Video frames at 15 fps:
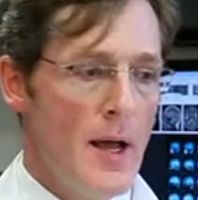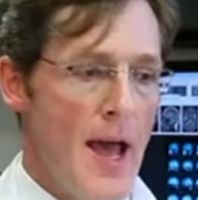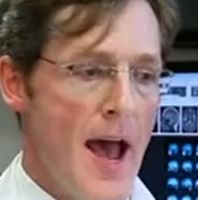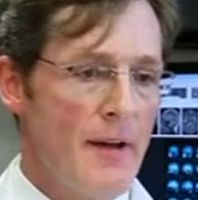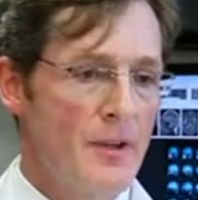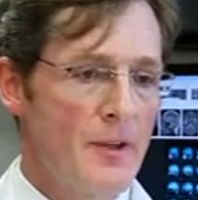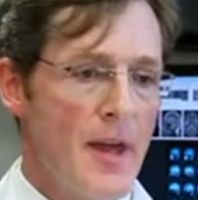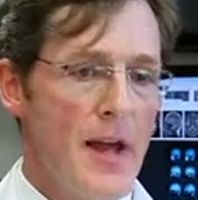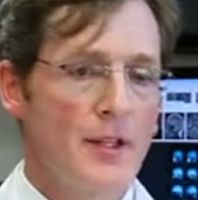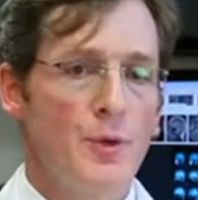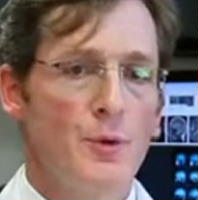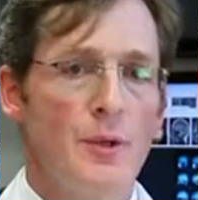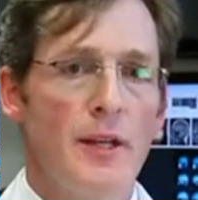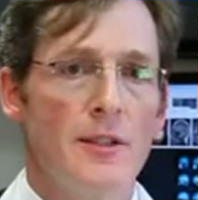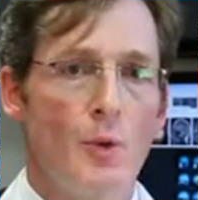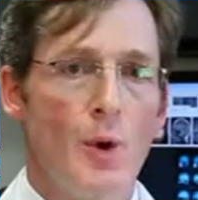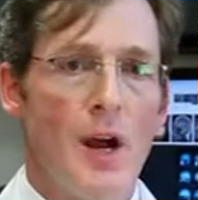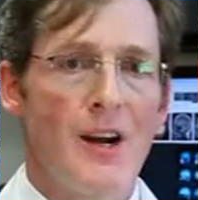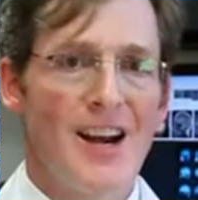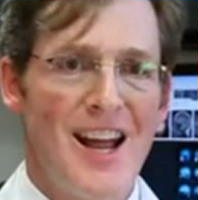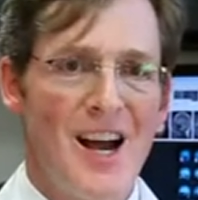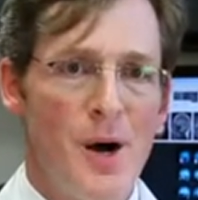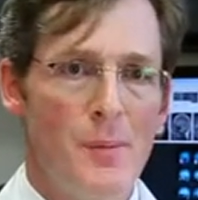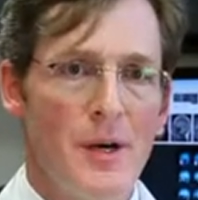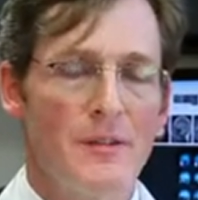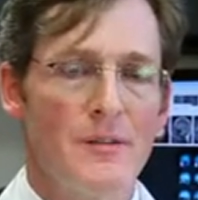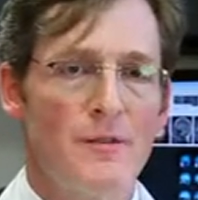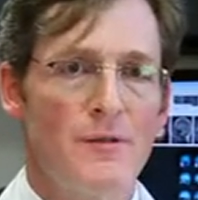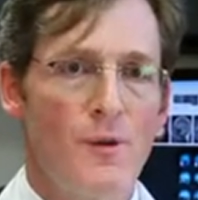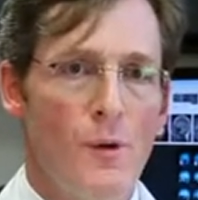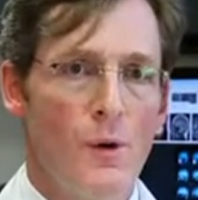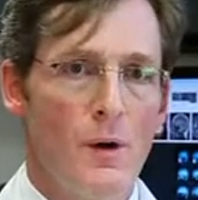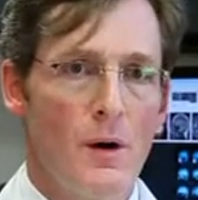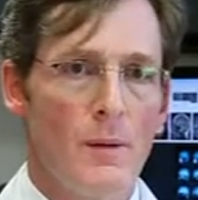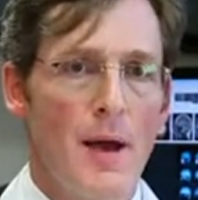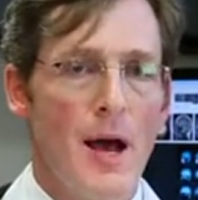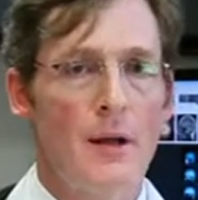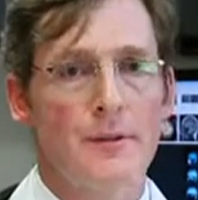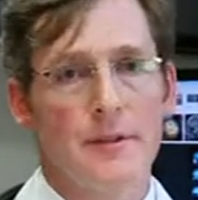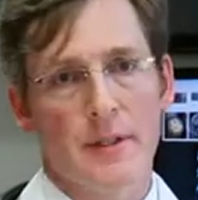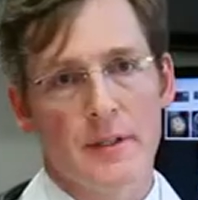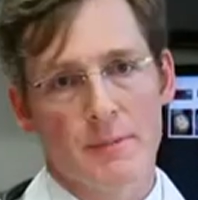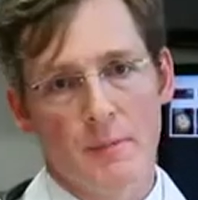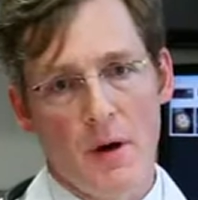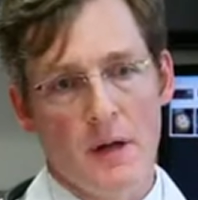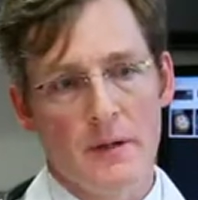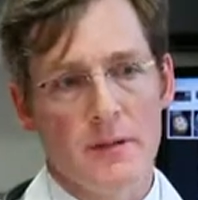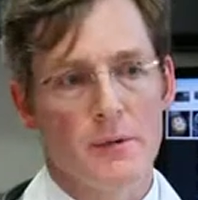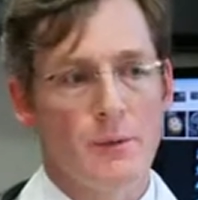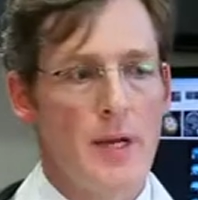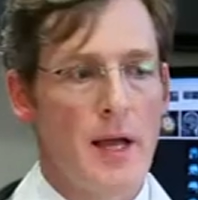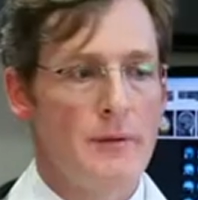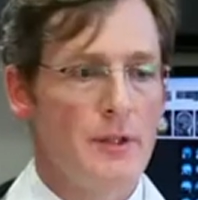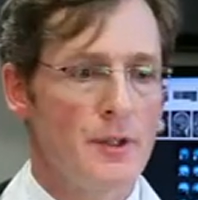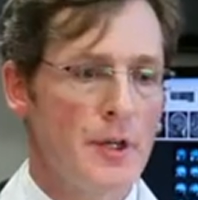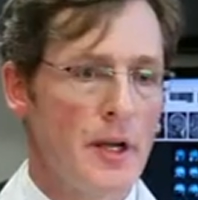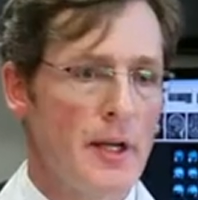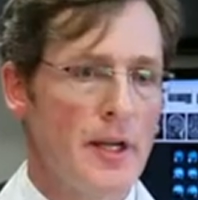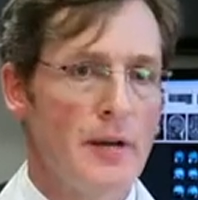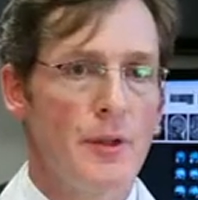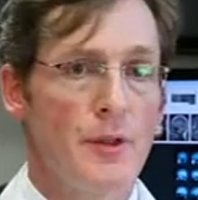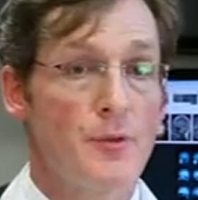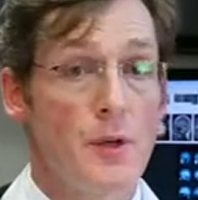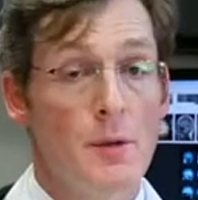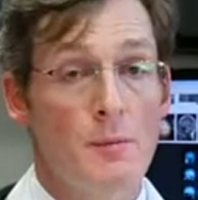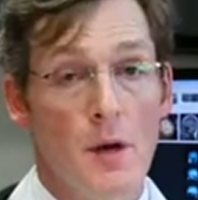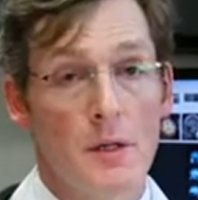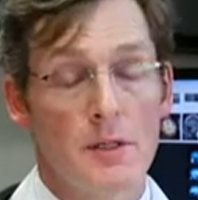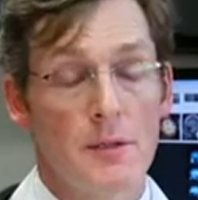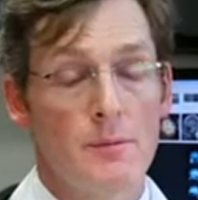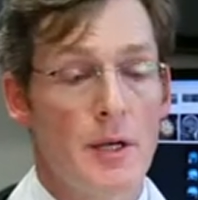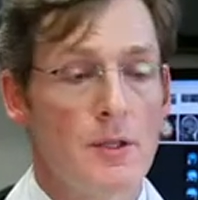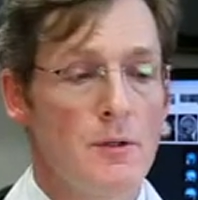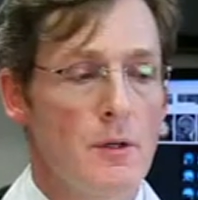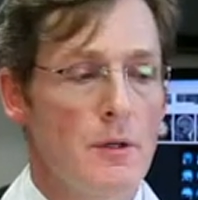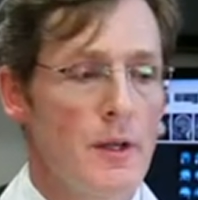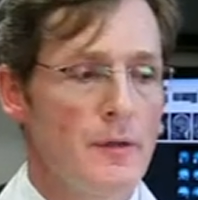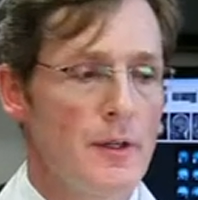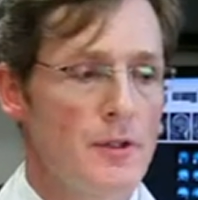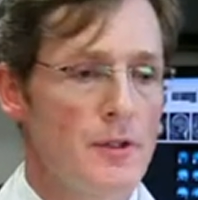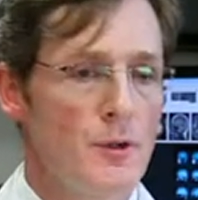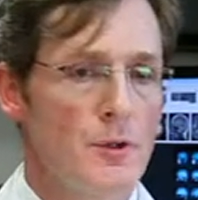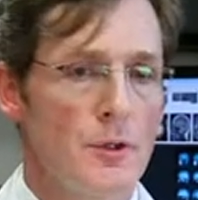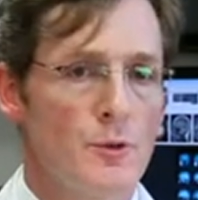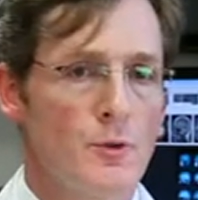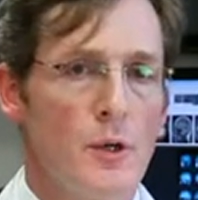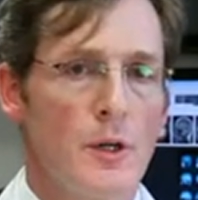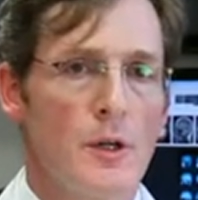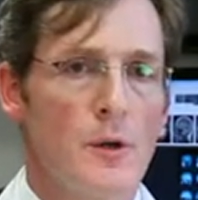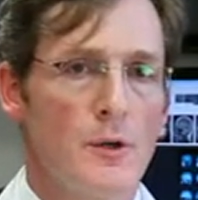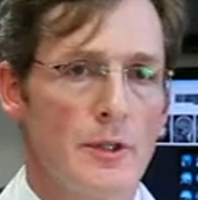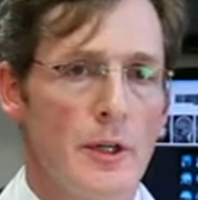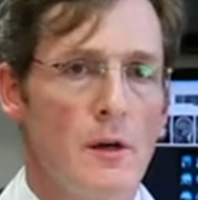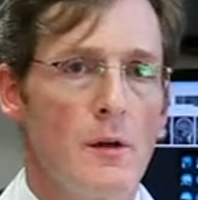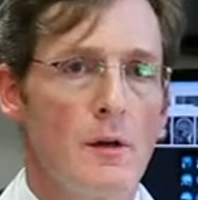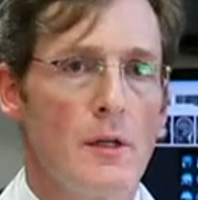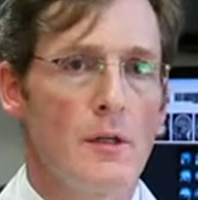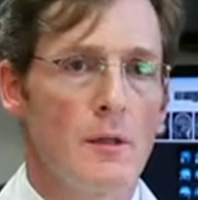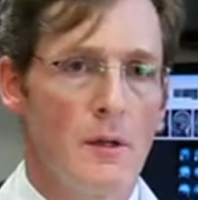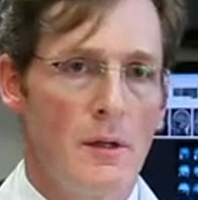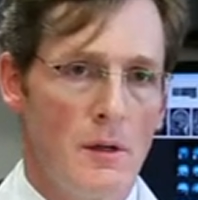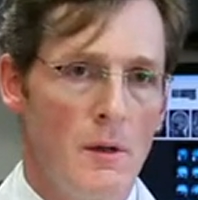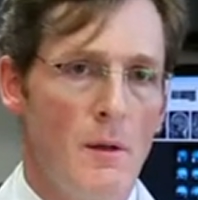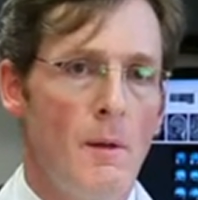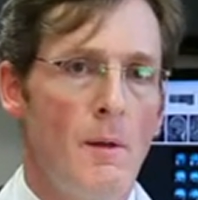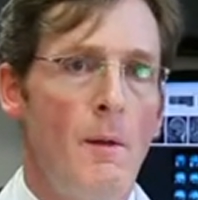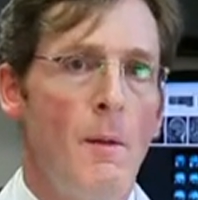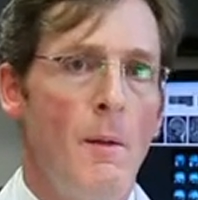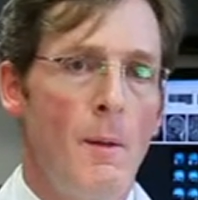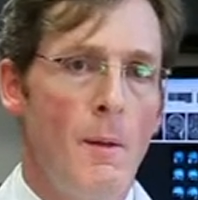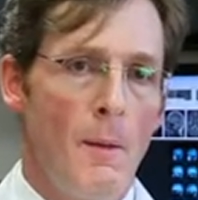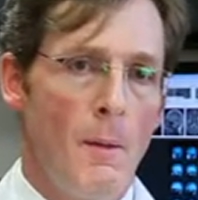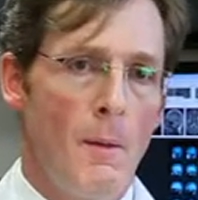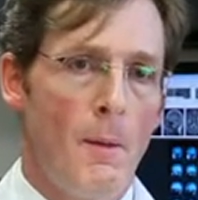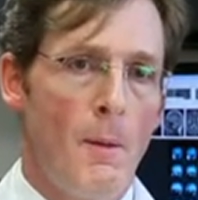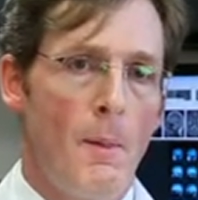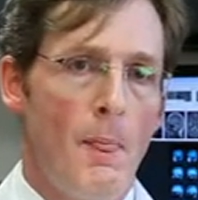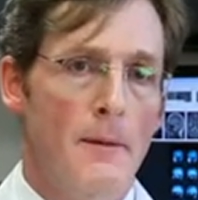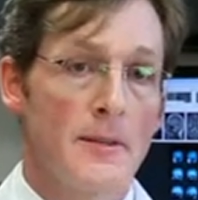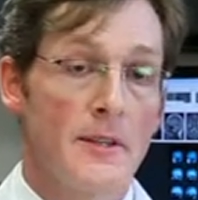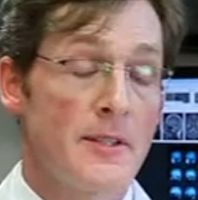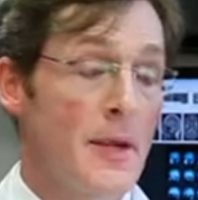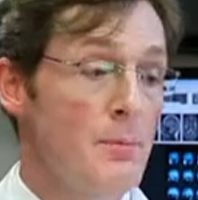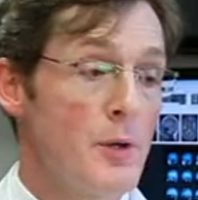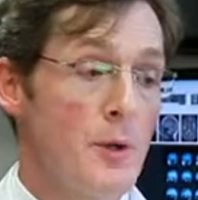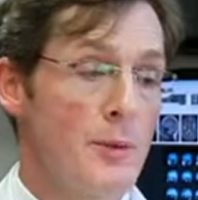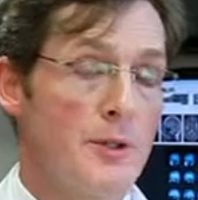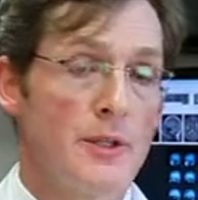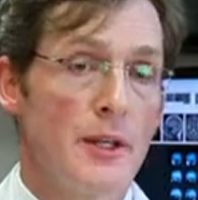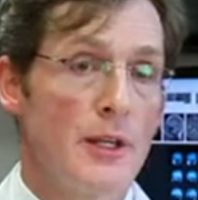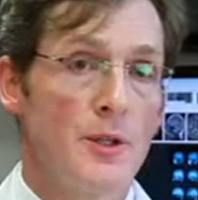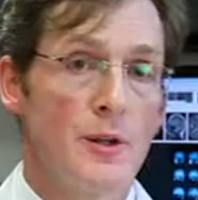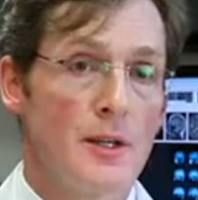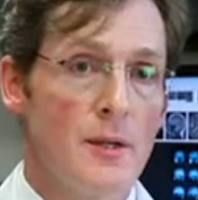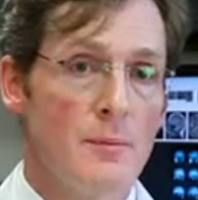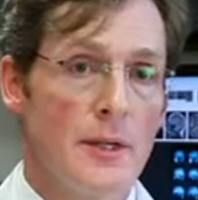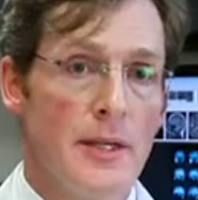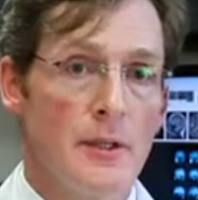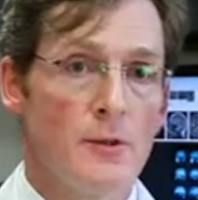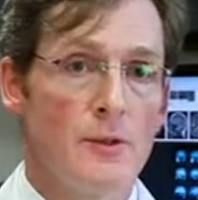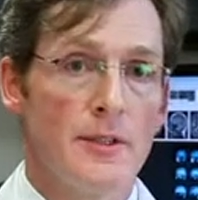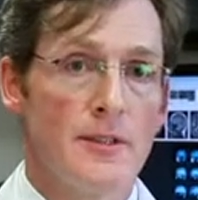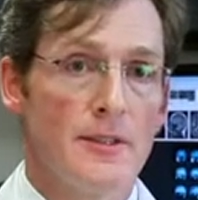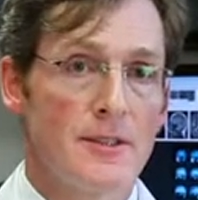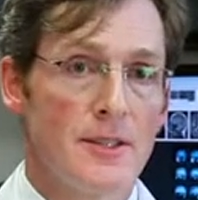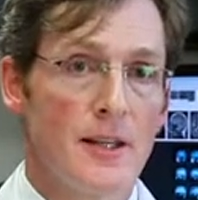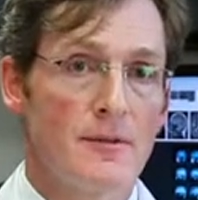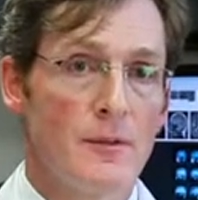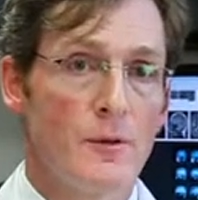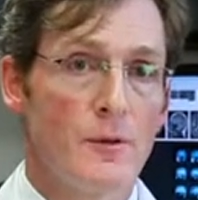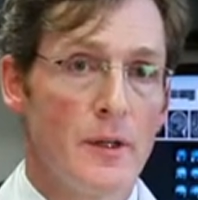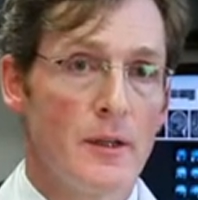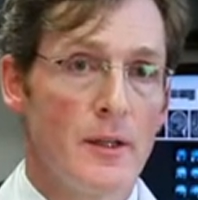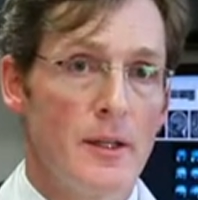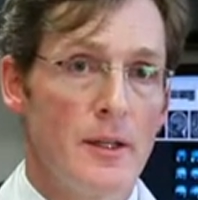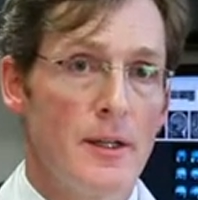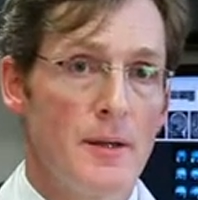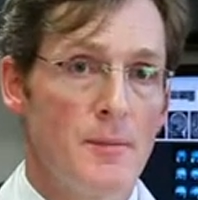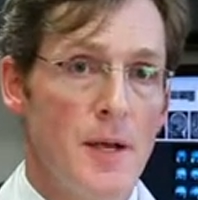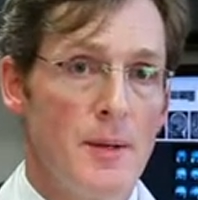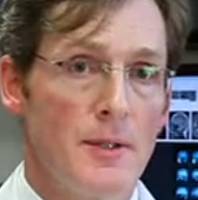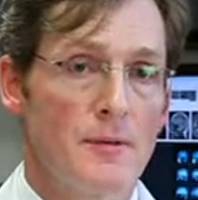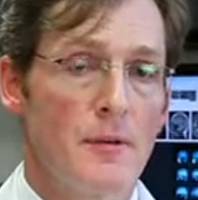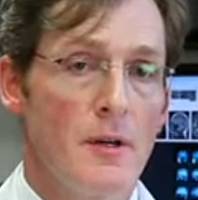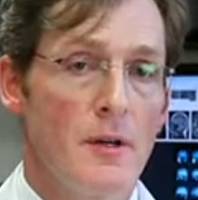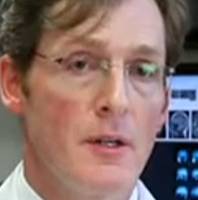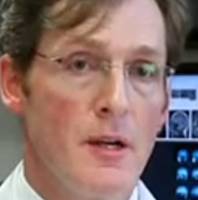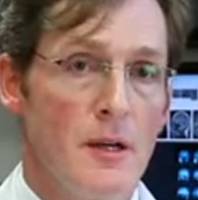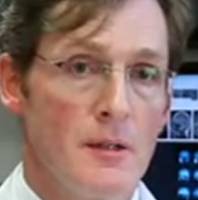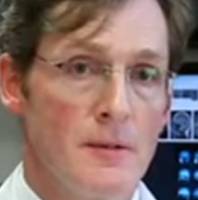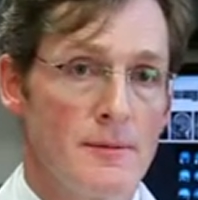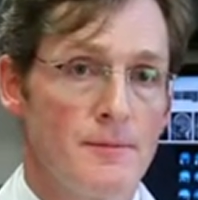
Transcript: After that, she would need to wear a helmet for about 6 months. We'd have to check it every 3 months to make sure that the sutures weren't closing early. It's a simpler procedure. It can be equally successful when the baby's very young.